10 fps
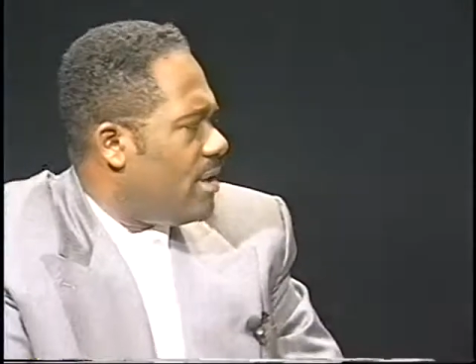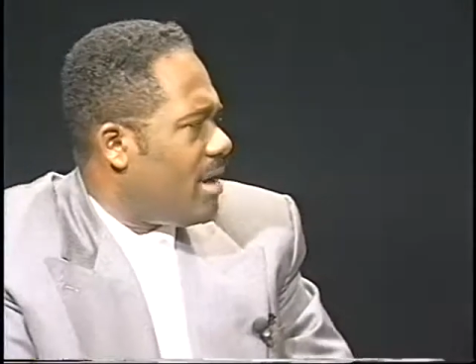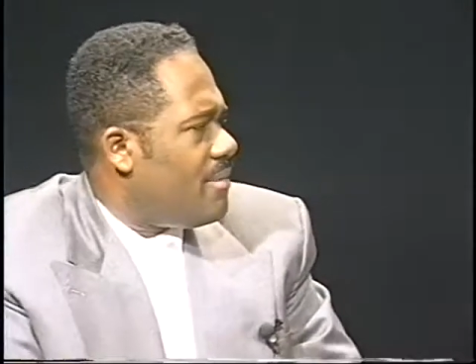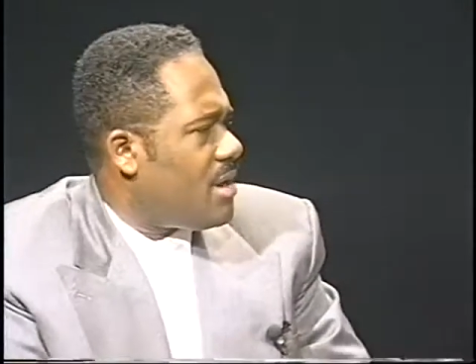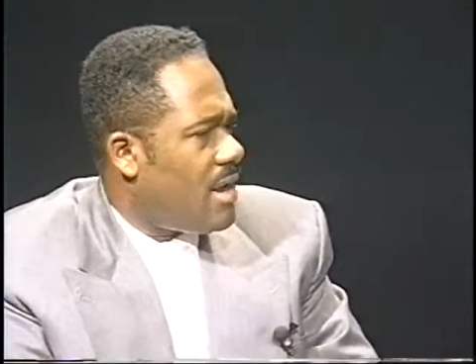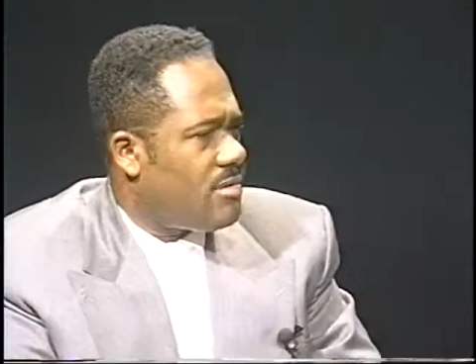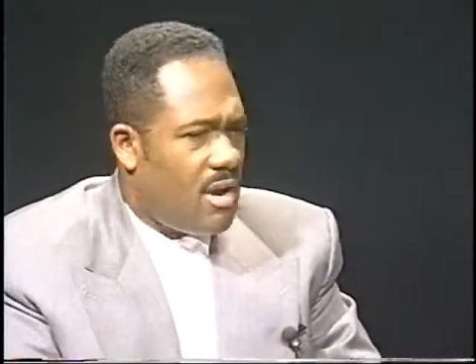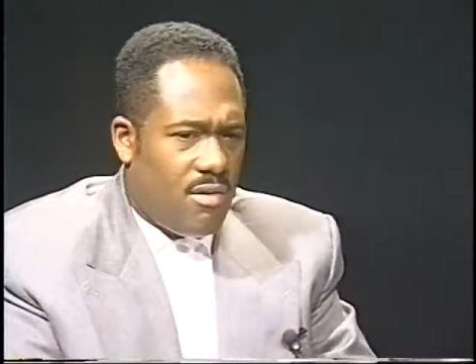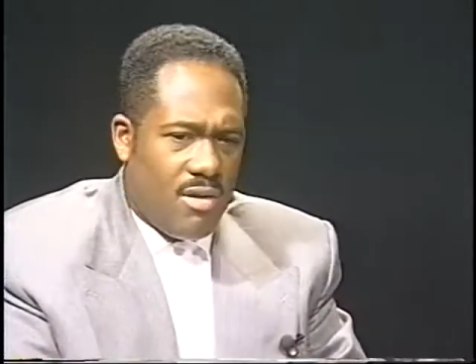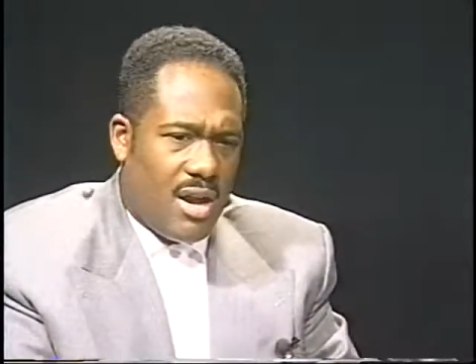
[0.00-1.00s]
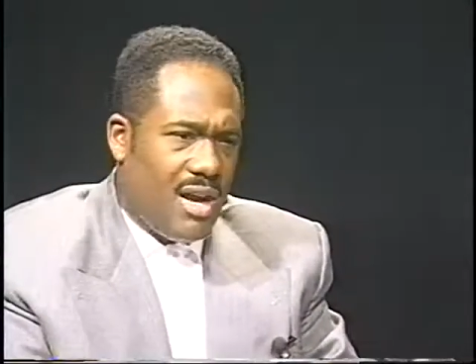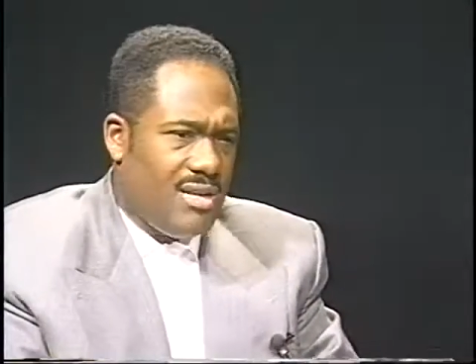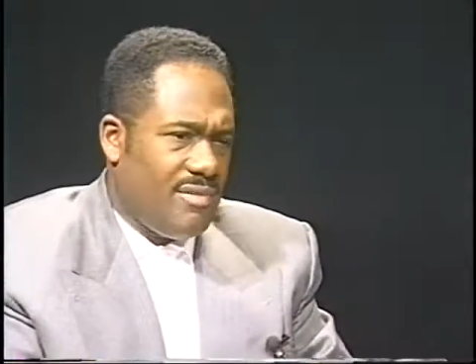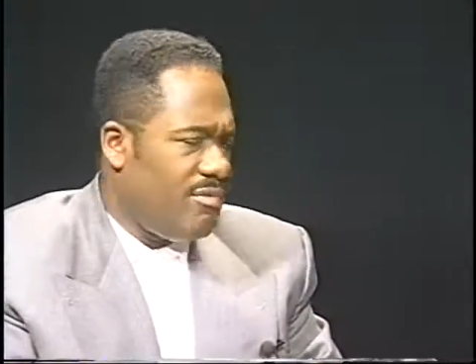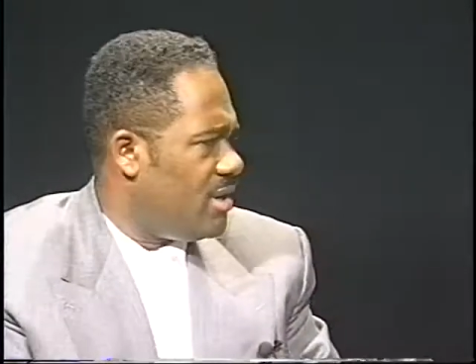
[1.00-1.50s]
I mean, I tried all
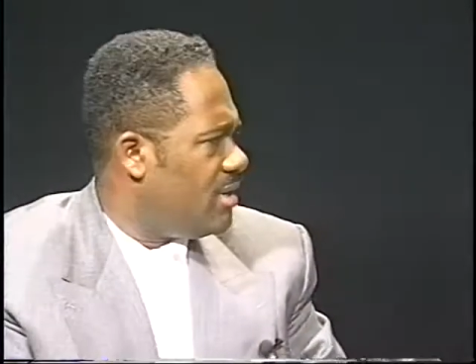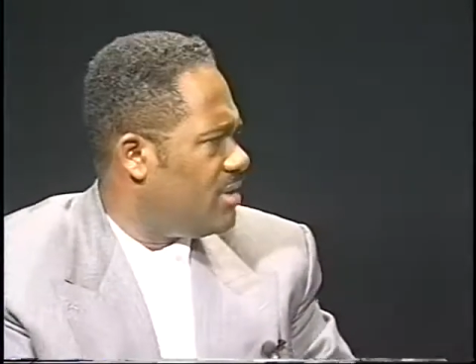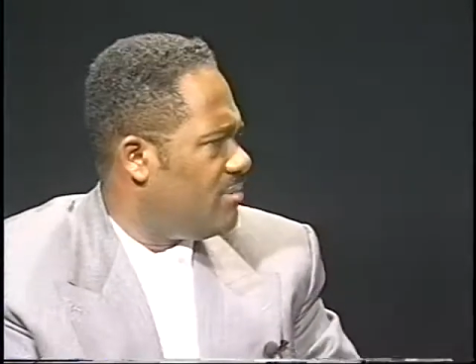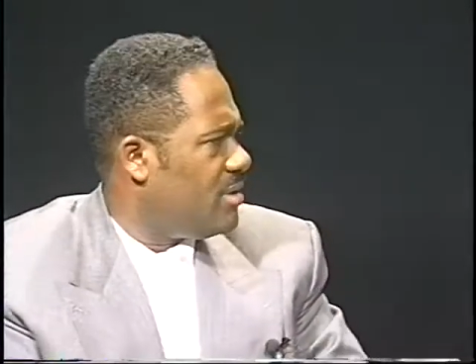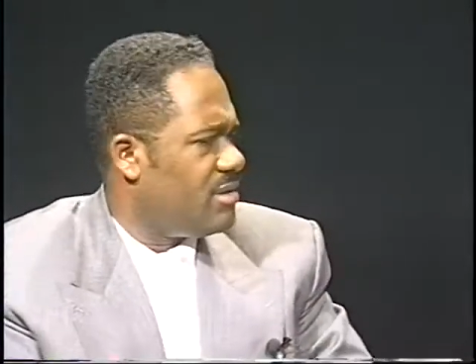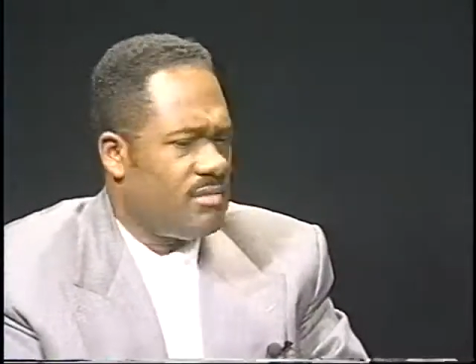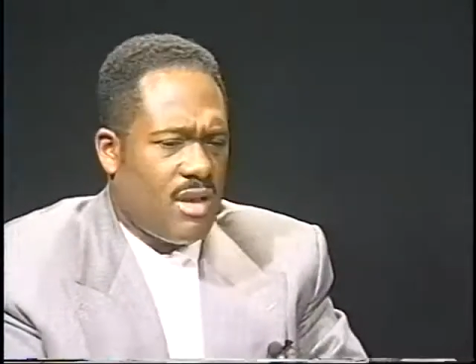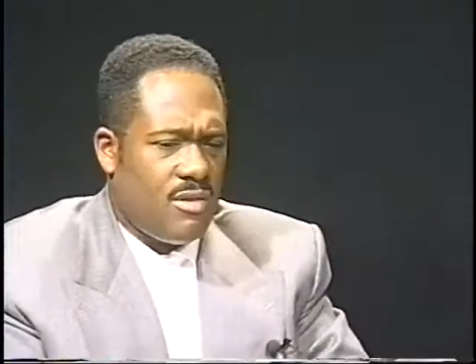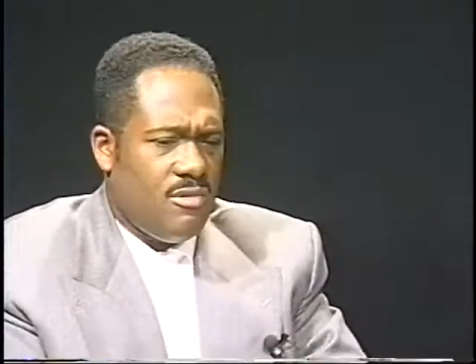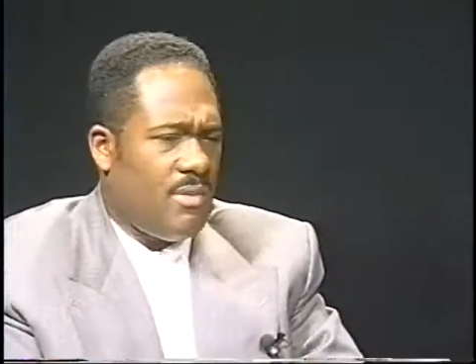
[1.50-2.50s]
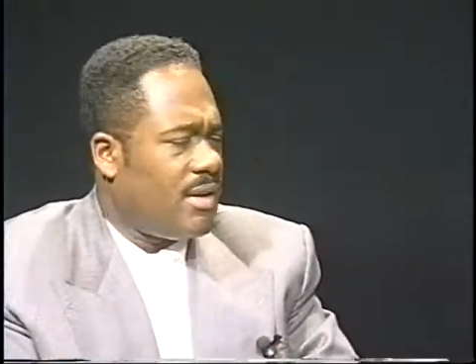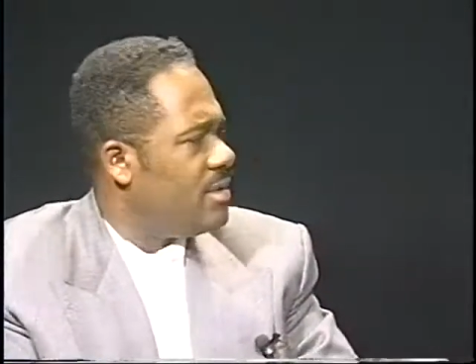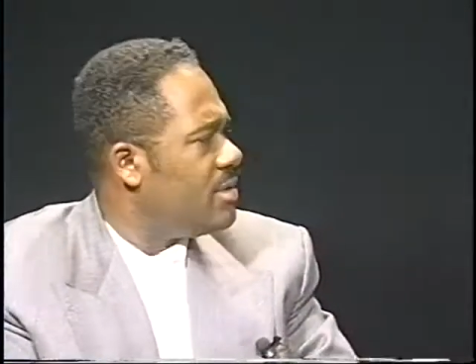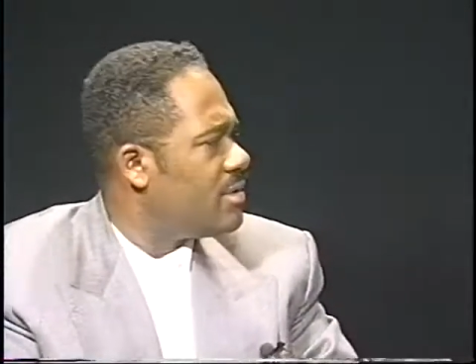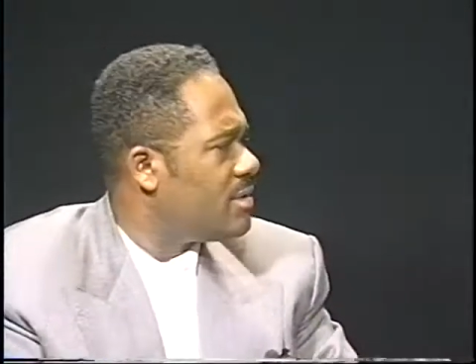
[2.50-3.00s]
kinds of ways because it was like, oh my
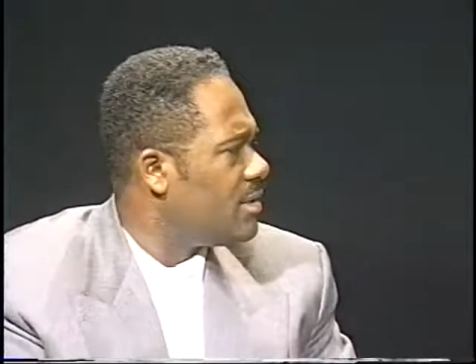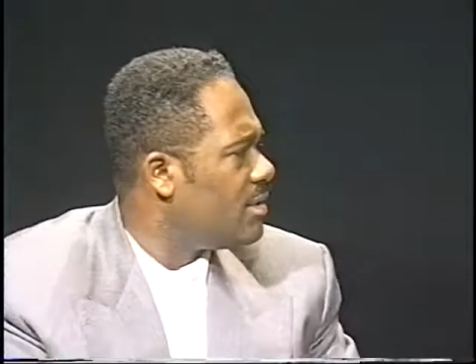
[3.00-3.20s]
goodness,